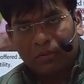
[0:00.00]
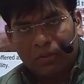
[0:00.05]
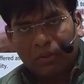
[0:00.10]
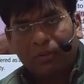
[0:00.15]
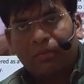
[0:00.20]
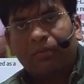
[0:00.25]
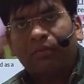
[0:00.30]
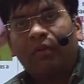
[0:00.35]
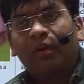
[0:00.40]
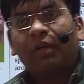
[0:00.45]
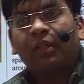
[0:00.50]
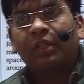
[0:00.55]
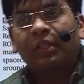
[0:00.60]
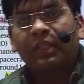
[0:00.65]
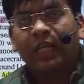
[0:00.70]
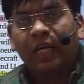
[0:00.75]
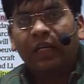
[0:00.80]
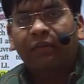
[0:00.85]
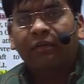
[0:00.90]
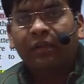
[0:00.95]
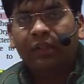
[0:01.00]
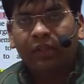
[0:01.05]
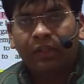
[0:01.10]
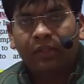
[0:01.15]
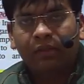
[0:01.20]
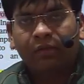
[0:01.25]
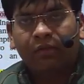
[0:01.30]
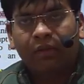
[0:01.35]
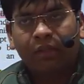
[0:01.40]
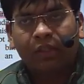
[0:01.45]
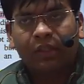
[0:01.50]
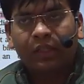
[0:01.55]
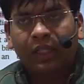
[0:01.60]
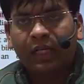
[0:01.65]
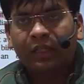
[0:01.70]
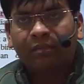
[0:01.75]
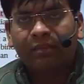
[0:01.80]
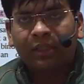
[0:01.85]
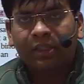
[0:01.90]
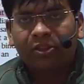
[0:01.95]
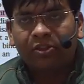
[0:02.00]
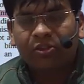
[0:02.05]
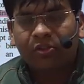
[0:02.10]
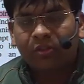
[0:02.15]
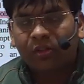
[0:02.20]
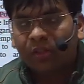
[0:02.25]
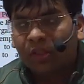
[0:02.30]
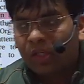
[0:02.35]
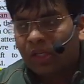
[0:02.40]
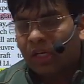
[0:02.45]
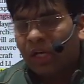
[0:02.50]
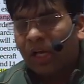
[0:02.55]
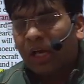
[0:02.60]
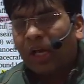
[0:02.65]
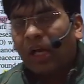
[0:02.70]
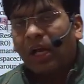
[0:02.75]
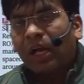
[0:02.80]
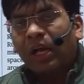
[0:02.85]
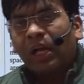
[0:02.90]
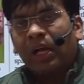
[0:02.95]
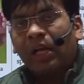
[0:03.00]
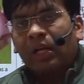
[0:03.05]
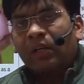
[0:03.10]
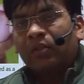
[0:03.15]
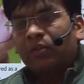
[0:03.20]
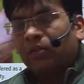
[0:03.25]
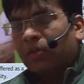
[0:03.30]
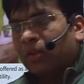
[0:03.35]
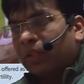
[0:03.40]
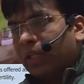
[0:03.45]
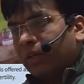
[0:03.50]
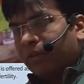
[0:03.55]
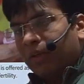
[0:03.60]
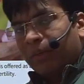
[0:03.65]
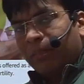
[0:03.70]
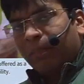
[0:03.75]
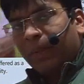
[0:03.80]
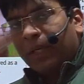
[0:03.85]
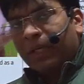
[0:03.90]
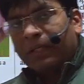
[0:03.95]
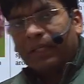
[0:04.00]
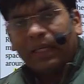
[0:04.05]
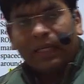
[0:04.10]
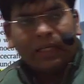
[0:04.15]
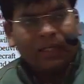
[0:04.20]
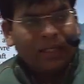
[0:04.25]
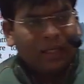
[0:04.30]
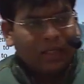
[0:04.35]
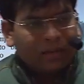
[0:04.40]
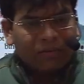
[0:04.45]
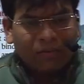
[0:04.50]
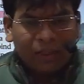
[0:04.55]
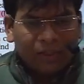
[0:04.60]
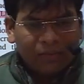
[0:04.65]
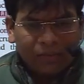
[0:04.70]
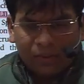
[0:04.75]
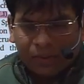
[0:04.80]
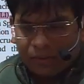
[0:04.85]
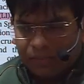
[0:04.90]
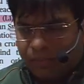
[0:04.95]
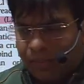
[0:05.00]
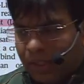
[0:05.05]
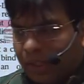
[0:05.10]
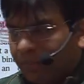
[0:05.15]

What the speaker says: for the childbirth for the 9 months. So they will pay 10 lakh, whatever they pay,